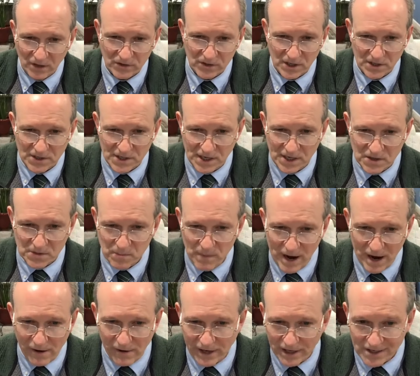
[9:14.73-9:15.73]
She sees
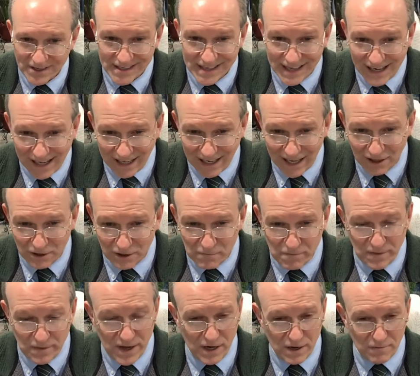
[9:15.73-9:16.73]
Mary sitting at the
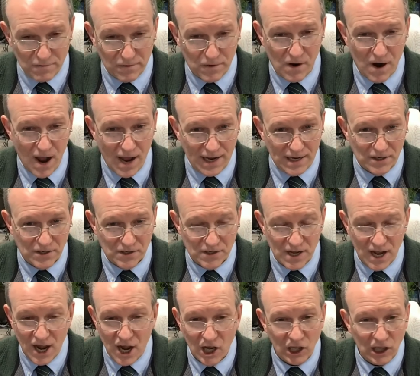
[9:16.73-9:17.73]
feet of
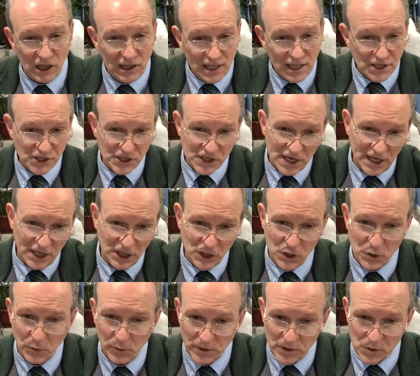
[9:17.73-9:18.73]
Christ, listening
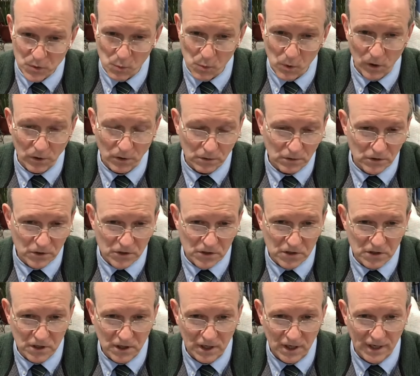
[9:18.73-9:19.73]
to his
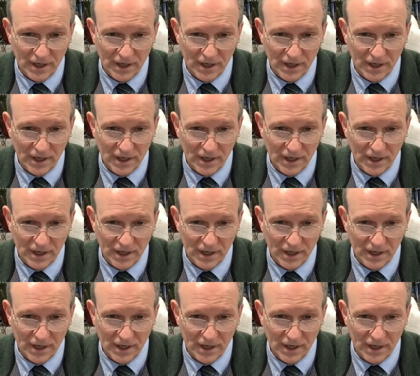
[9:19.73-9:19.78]
words.